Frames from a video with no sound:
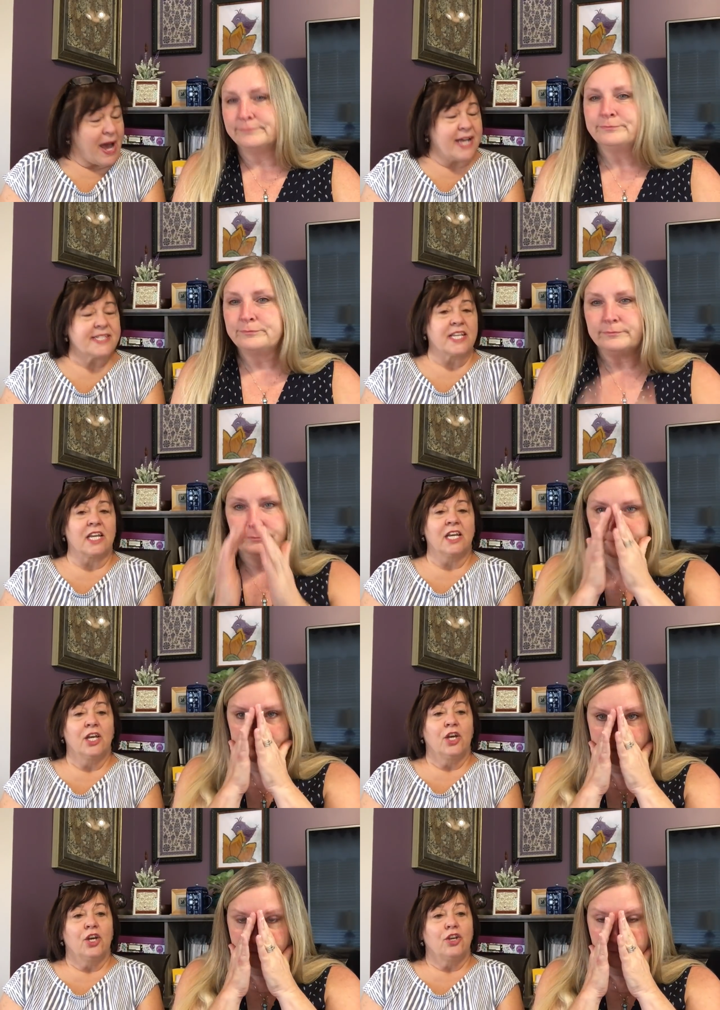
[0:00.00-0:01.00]
Speaker 1: passing, mm
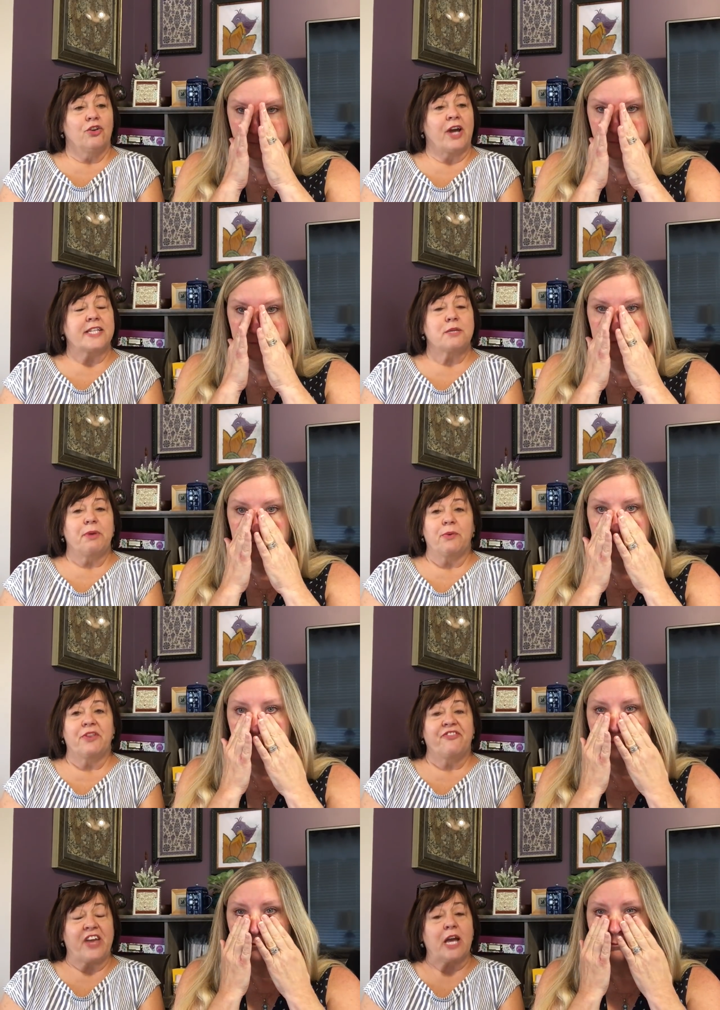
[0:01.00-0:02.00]
-hmm. you got to be
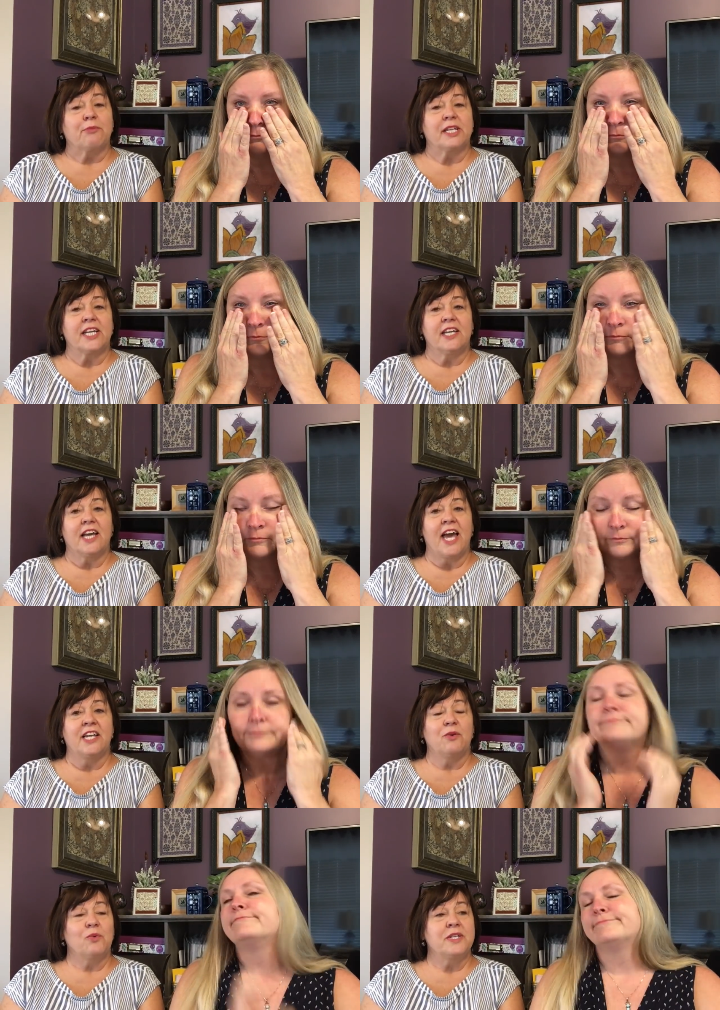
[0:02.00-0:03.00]
with family,
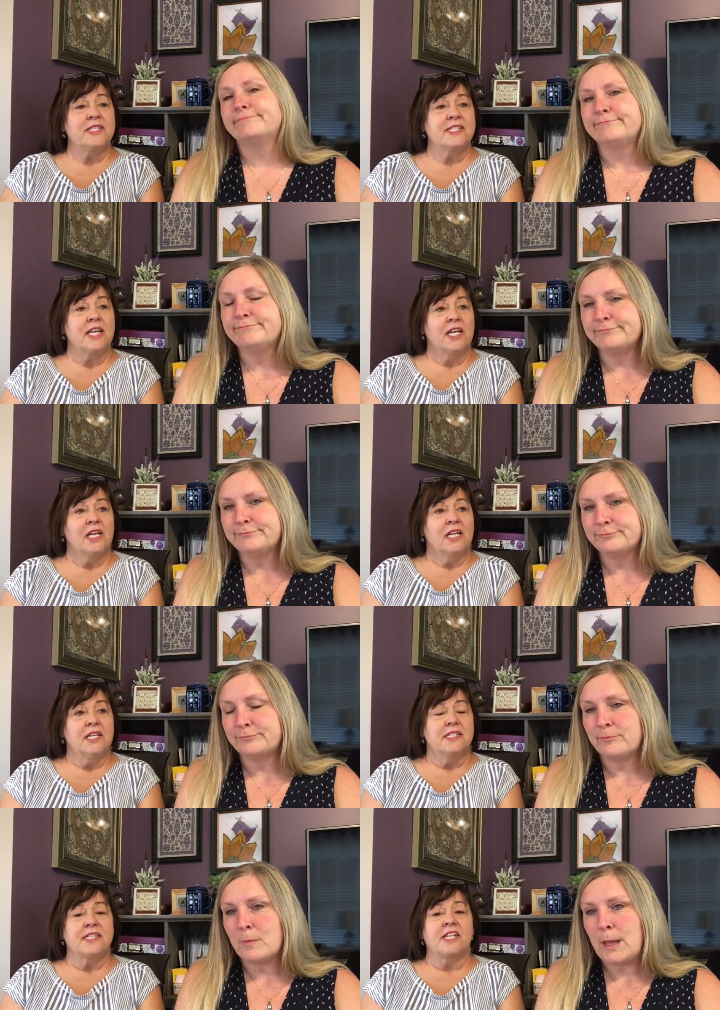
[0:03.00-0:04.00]
and it was
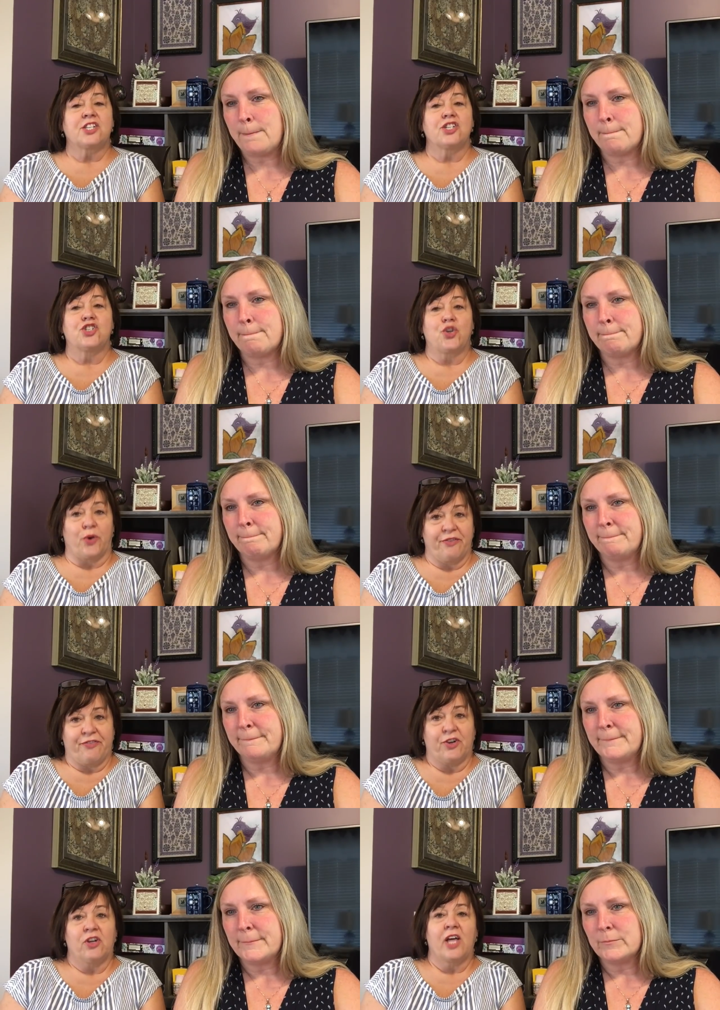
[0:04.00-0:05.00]
such a
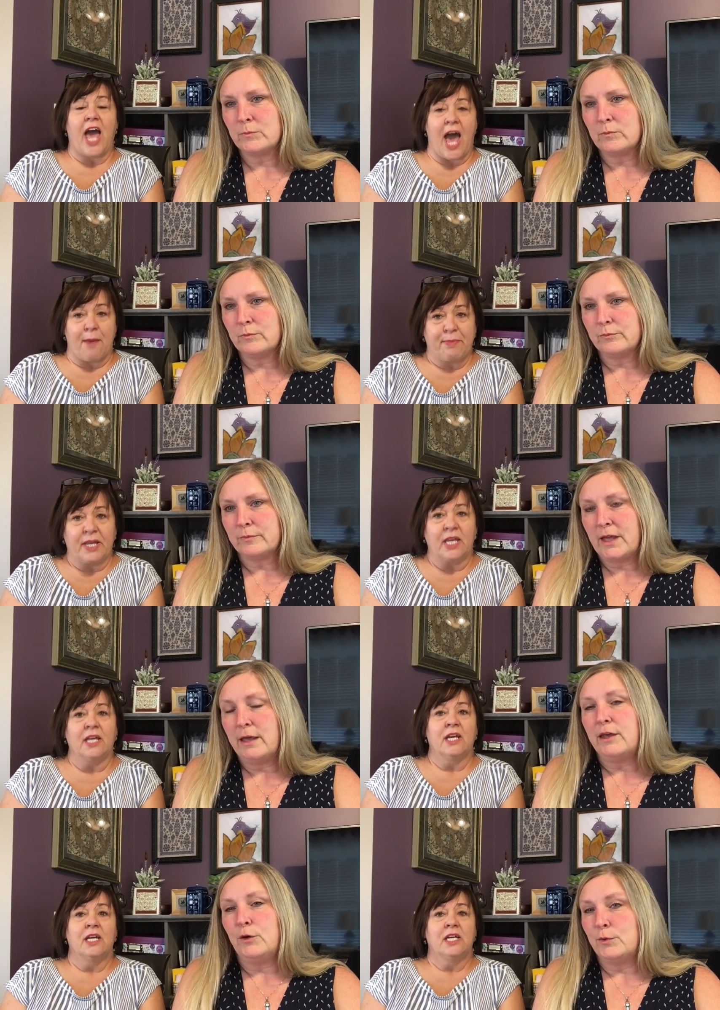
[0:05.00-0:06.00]
joyful,
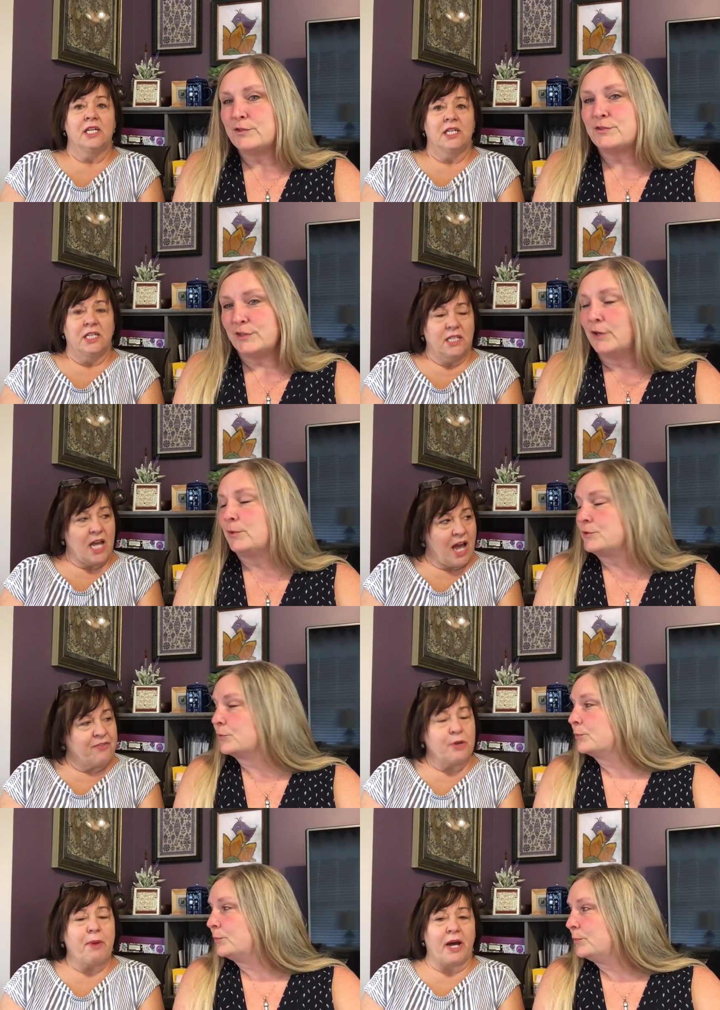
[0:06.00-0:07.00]
happy. It
Speaker 2: was. It was
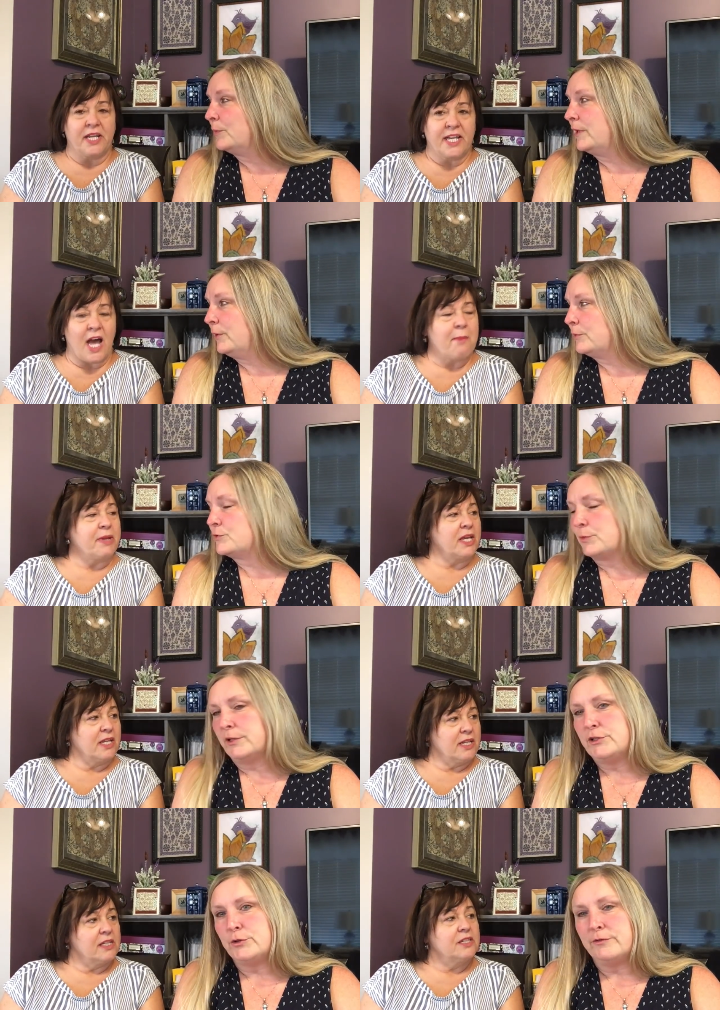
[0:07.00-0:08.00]
everybody coming. It was
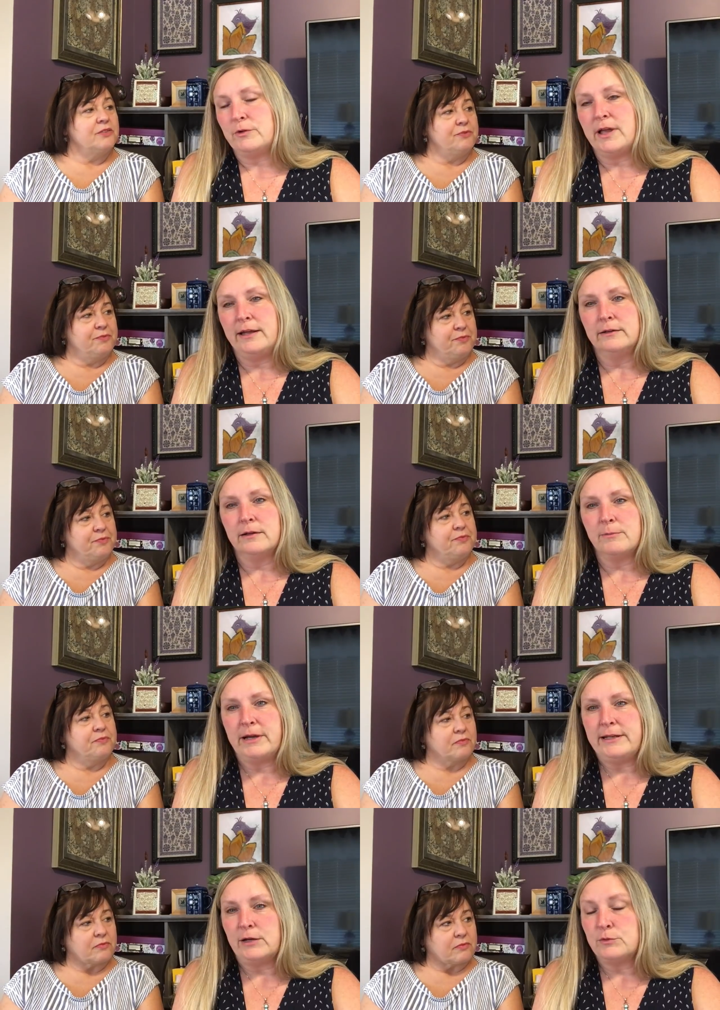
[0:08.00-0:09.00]
really joyful, and
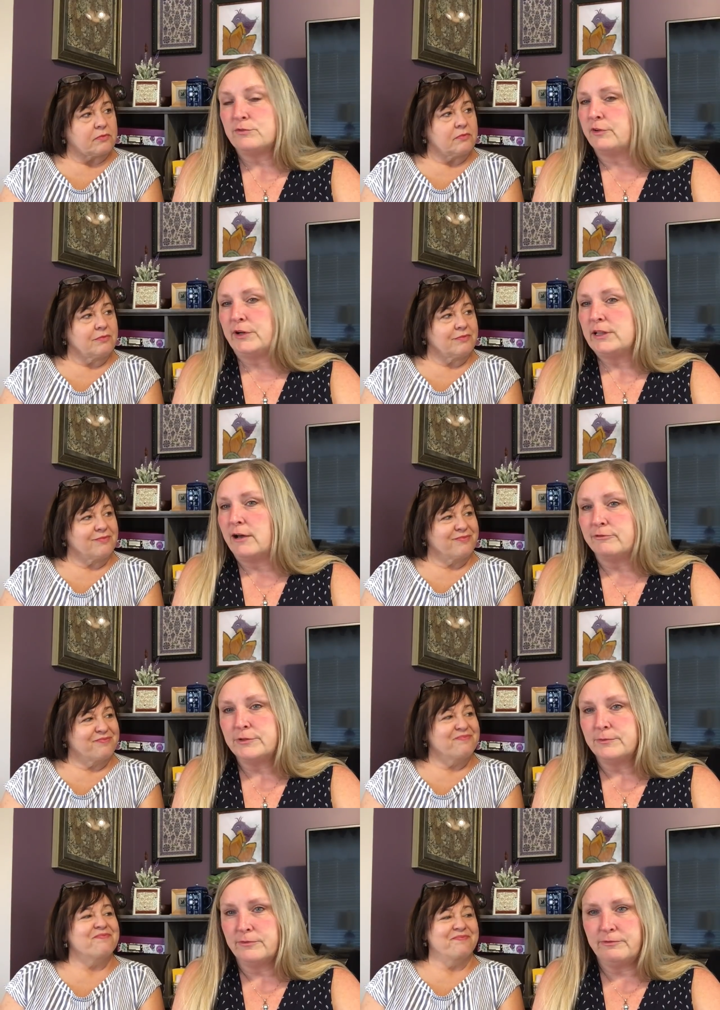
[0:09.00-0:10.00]
my dad was very loved,
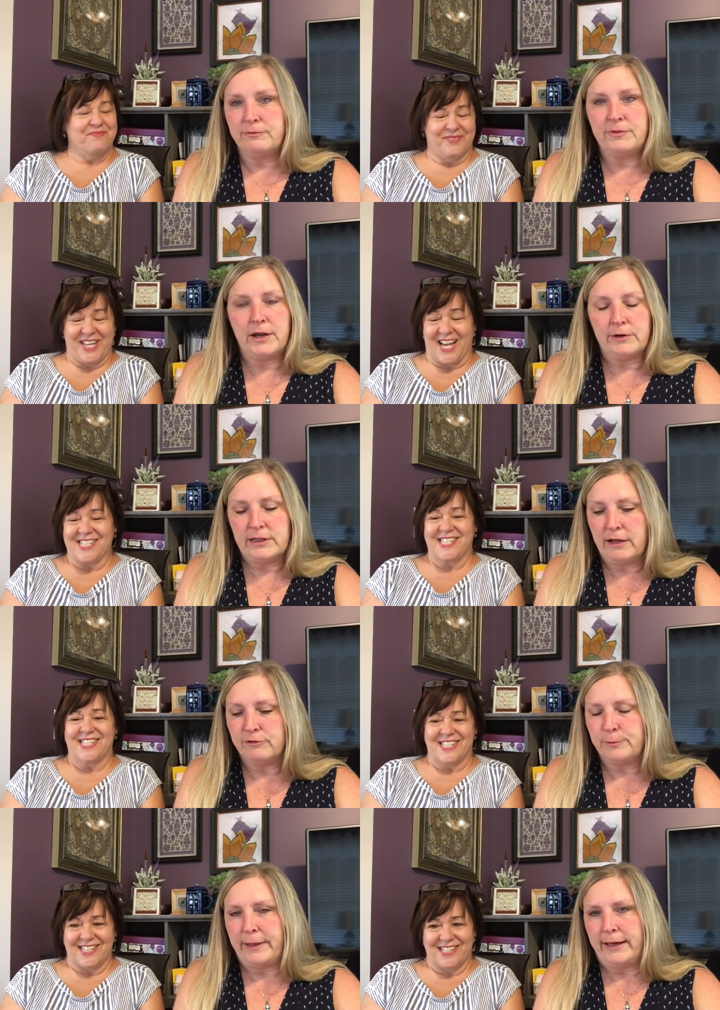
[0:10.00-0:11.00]
very yes.
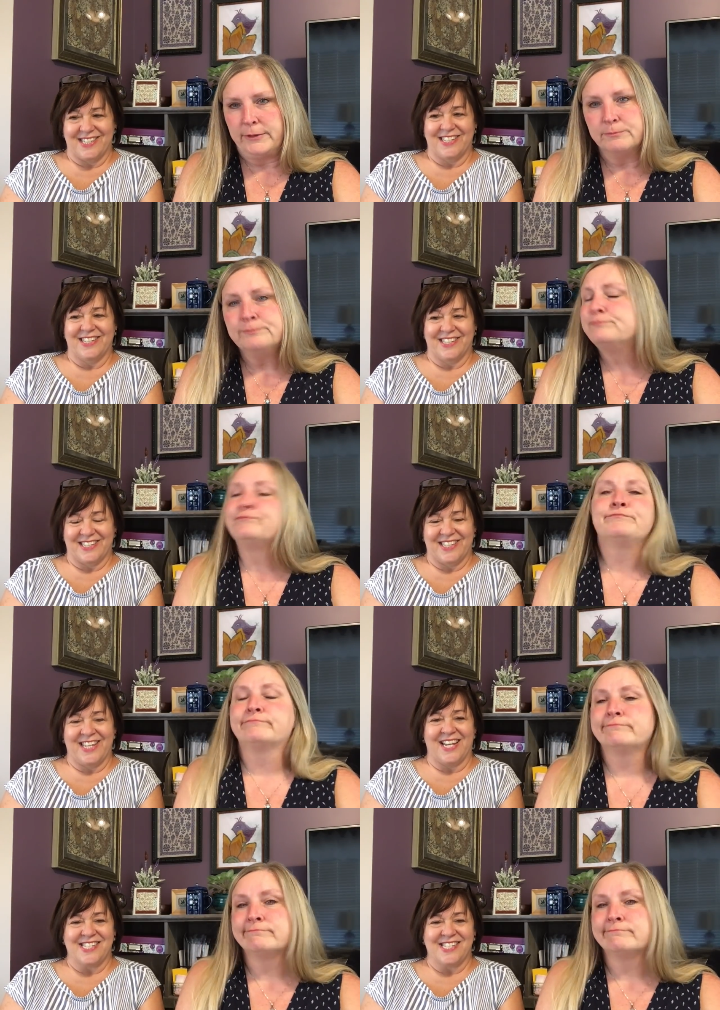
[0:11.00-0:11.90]
loved man.
Speaker 1: Yes,